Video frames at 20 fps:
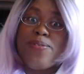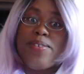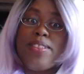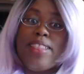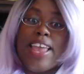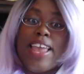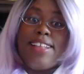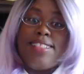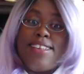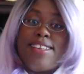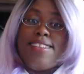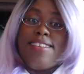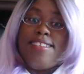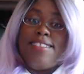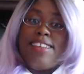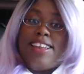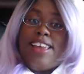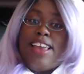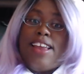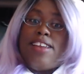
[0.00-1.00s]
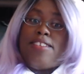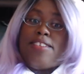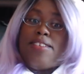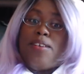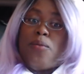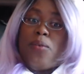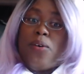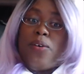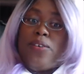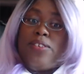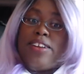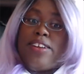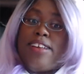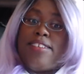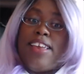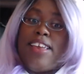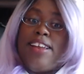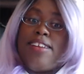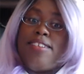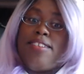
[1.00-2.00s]
Like, this is an Innocent World J S
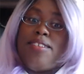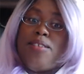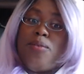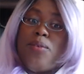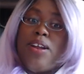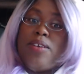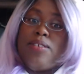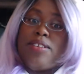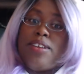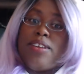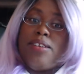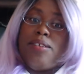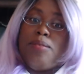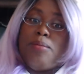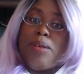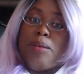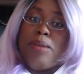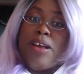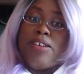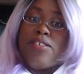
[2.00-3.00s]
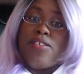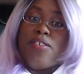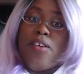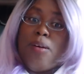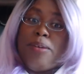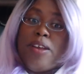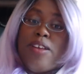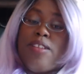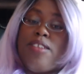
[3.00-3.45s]
K. This is the one telling you about, my strawberry.